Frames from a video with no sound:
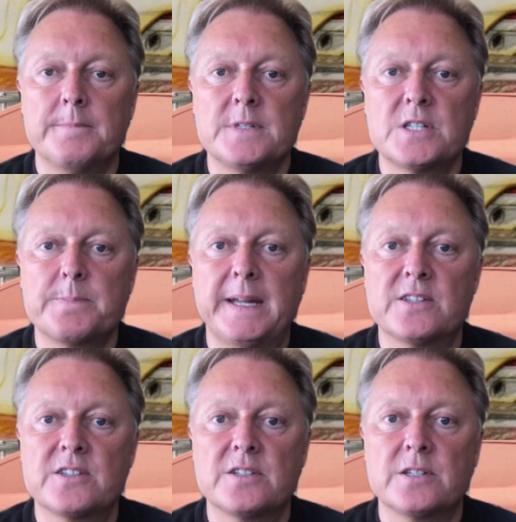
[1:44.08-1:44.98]
spent
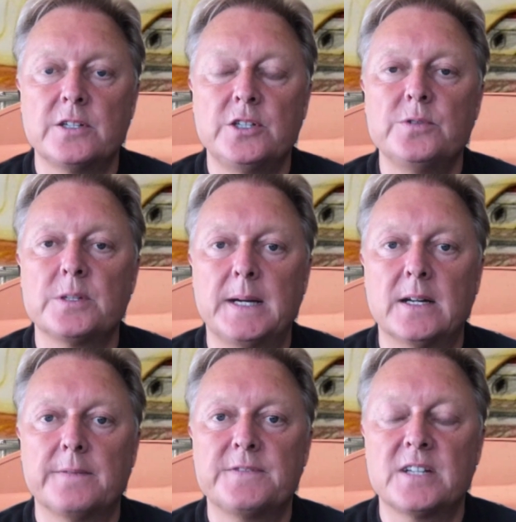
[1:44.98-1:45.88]
such a huge amount
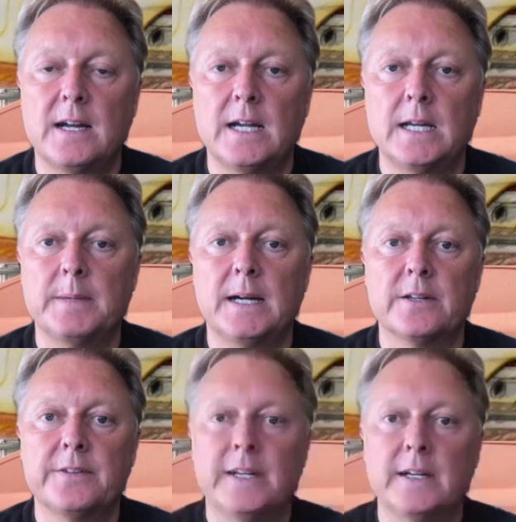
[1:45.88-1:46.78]
of time out
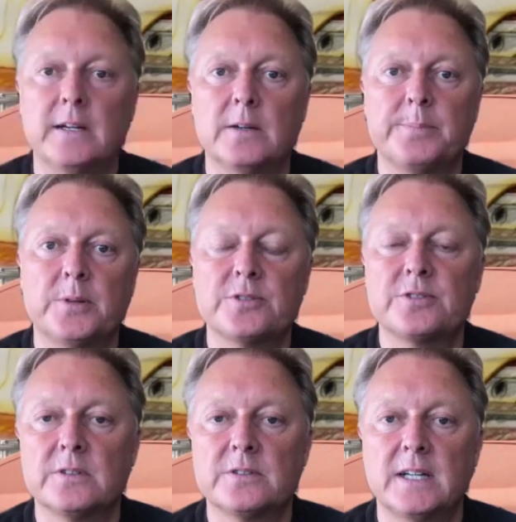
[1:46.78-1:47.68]
of their
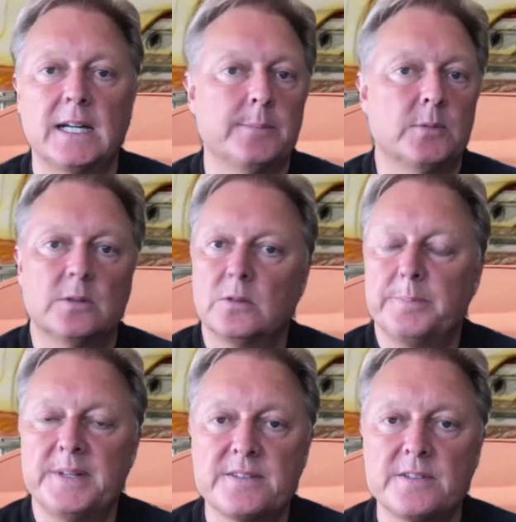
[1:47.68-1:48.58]
personal time or
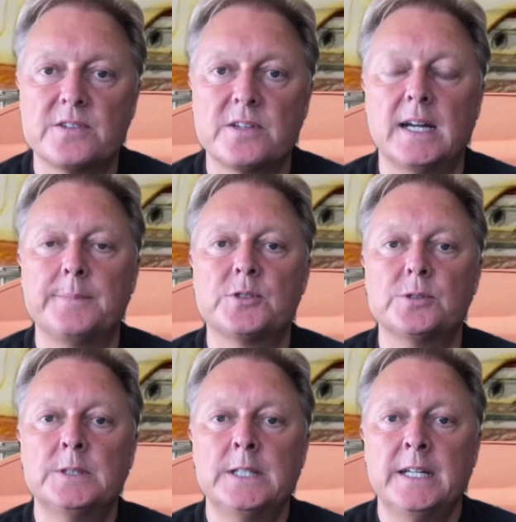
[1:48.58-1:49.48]
business time to